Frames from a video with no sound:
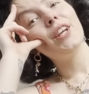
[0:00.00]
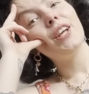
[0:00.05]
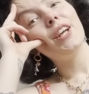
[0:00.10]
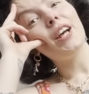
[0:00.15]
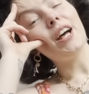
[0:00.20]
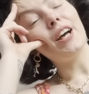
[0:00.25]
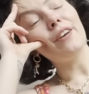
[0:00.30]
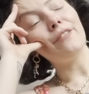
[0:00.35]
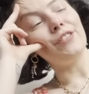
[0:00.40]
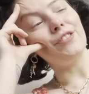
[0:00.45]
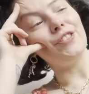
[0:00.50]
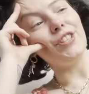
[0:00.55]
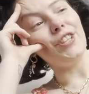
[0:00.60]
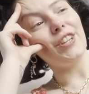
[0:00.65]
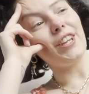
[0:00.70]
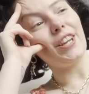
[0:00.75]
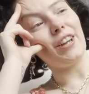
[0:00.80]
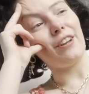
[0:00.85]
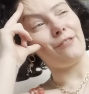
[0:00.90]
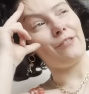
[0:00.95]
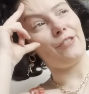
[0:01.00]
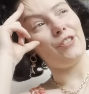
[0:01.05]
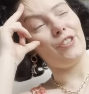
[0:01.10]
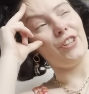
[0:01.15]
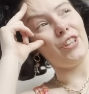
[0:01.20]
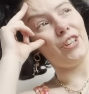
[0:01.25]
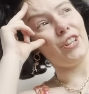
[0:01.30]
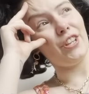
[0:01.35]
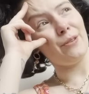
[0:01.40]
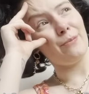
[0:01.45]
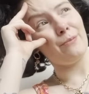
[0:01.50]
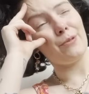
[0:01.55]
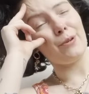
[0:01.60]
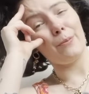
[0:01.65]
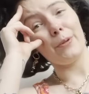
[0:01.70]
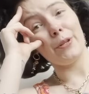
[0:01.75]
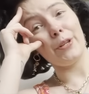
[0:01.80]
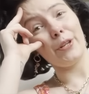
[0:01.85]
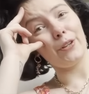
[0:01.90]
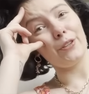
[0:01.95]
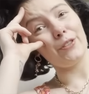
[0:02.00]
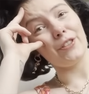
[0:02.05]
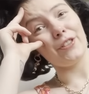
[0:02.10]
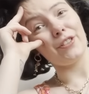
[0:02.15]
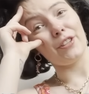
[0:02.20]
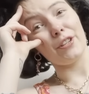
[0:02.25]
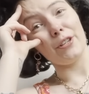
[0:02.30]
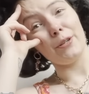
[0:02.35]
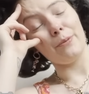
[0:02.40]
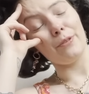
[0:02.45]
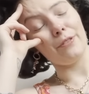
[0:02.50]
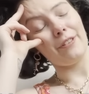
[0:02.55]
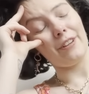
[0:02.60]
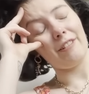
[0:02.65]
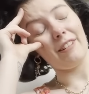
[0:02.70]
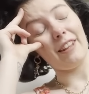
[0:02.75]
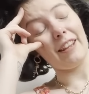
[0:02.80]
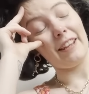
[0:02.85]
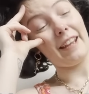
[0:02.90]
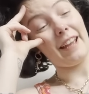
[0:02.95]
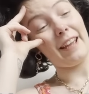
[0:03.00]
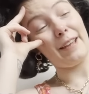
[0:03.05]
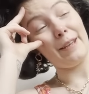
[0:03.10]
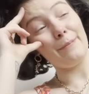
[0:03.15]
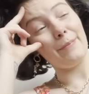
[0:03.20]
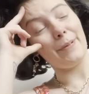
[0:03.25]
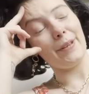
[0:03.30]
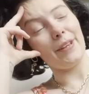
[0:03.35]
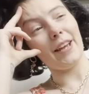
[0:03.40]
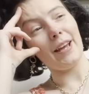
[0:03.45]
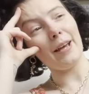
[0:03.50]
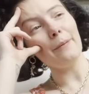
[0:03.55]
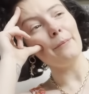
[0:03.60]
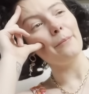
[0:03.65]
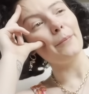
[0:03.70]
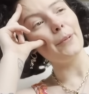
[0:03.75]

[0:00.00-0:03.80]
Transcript: have a decaf tea and probably go to sleep around like 8 p.m.